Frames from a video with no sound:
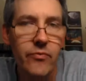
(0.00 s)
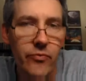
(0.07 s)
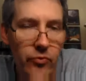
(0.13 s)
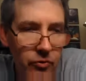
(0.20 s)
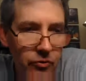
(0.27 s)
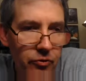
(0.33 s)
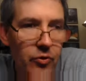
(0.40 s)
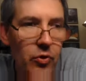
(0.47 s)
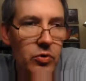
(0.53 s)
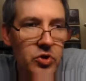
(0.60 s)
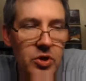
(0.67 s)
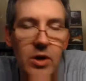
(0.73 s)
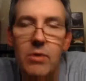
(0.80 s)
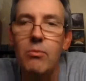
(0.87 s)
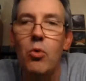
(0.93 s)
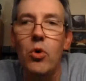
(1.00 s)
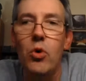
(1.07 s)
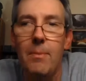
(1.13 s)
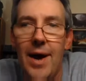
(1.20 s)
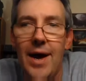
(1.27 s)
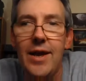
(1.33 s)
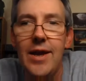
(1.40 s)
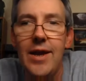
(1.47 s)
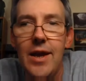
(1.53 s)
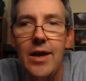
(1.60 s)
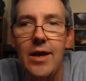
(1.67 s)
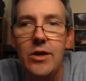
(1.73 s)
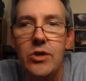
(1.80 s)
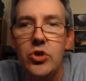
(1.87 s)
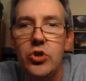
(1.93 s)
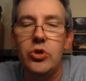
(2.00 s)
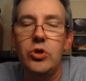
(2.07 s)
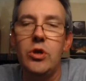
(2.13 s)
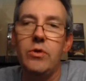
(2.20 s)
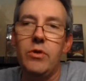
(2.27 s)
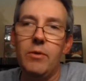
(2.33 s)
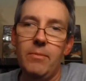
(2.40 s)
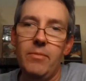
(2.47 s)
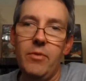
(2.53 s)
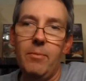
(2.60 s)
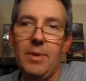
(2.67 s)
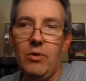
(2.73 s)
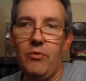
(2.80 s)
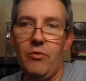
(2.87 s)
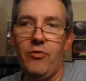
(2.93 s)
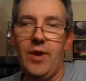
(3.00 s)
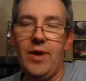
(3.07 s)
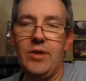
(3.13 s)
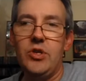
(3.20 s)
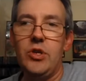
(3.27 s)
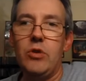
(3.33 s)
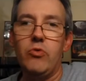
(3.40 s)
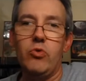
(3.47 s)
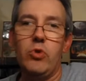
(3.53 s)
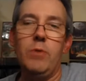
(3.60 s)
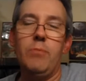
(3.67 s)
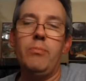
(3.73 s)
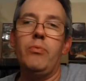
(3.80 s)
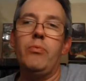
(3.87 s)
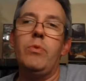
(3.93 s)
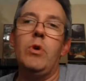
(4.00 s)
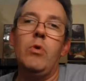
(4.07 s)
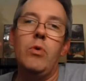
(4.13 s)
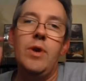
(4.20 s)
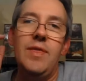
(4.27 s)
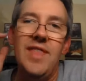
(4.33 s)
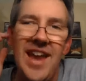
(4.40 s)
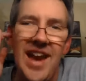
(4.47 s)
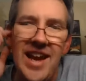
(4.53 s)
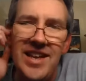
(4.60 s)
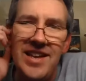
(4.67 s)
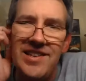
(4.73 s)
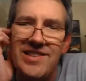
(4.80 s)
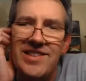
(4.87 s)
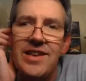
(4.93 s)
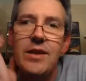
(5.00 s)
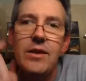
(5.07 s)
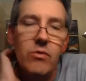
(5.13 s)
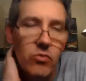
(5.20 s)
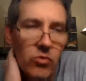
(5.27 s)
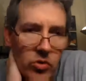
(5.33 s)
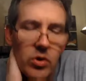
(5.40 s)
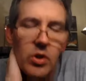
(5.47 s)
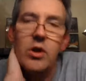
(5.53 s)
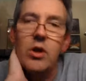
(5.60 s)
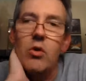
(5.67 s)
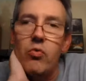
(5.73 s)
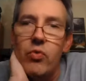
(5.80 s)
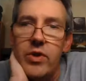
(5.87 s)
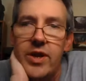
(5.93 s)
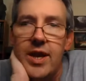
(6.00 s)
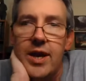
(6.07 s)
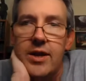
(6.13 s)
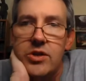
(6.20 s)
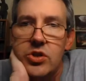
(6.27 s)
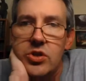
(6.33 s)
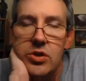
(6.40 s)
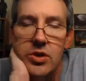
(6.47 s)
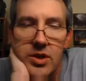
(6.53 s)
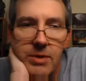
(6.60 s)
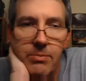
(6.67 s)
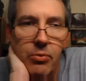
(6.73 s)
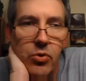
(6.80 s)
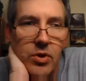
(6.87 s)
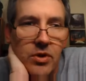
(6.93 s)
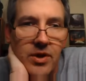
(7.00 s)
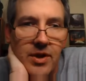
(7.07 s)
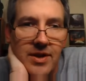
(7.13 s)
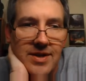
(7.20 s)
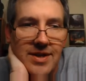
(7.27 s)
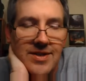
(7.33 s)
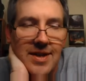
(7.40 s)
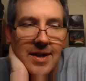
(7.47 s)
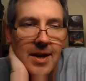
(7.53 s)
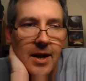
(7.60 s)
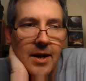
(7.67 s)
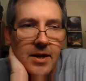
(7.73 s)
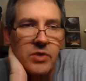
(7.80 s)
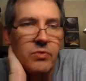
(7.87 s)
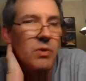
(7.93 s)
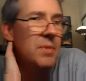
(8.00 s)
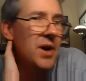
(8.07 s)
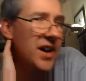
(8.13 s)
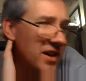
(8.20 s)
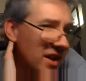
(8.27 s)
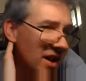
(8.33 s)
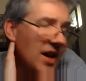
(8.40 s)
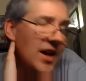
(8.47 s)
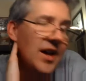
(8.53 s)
for folks that are more my age, you know, the metal fans that grew up, you know, in the 80s and, you know, really got deeper into things as the 90s went by.